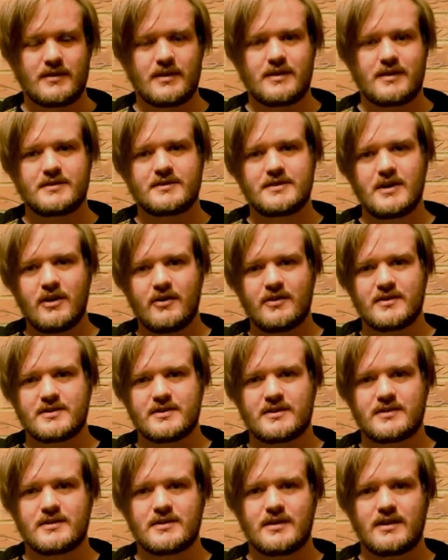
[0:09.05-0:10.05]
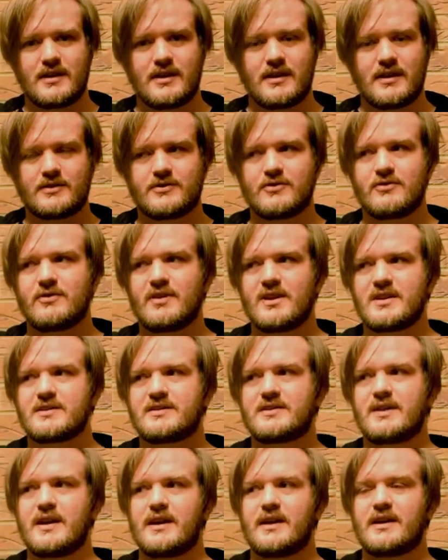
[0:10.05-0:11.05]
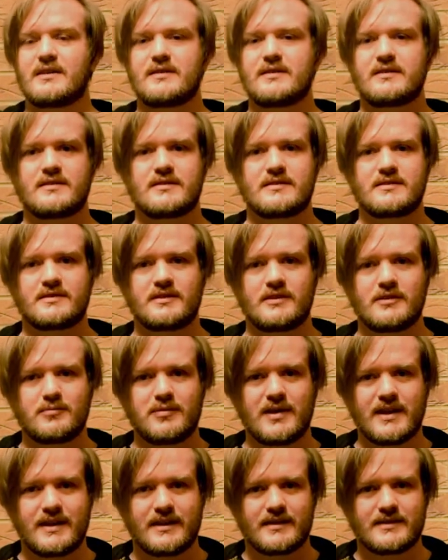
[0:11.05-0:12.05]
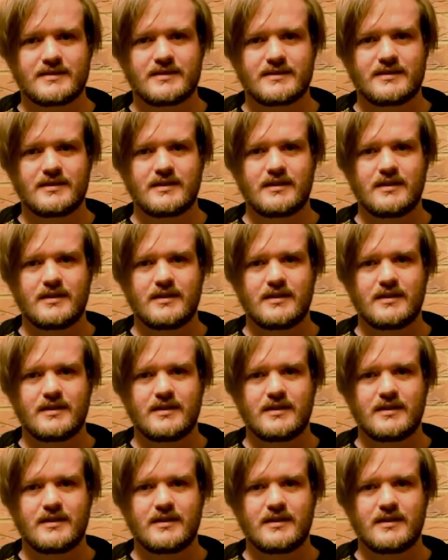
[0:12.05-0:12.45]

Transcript: and cherish it and to this day still play it.